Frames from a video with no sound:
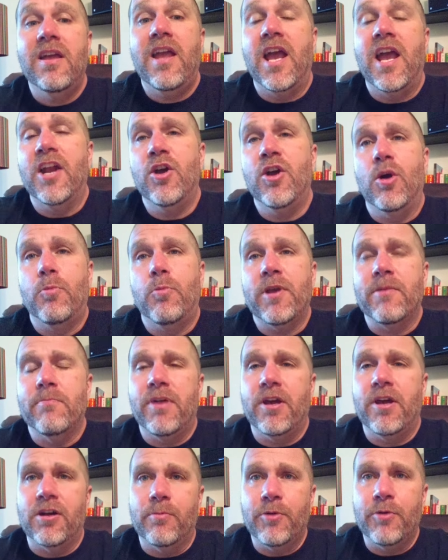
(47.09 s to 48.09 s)
and hope we can
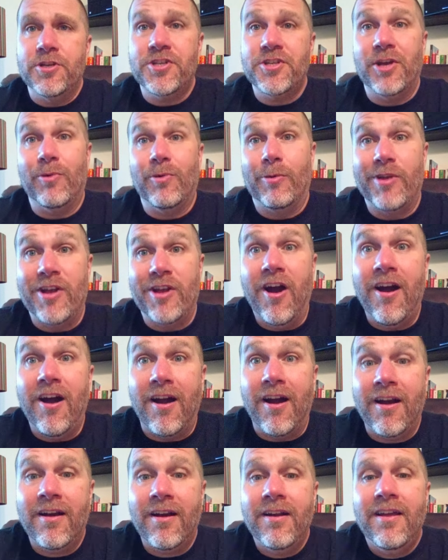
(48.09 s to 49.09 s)
better appreciate where we
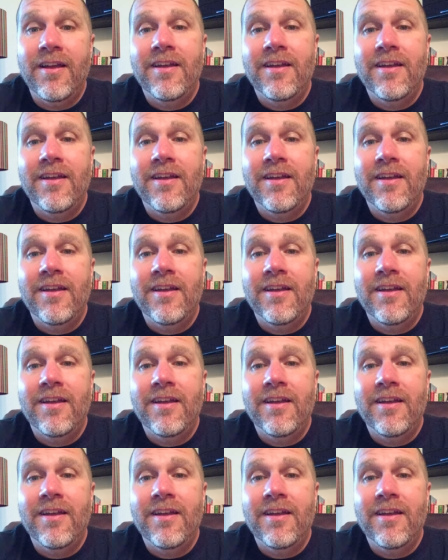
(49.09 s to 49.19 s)
are,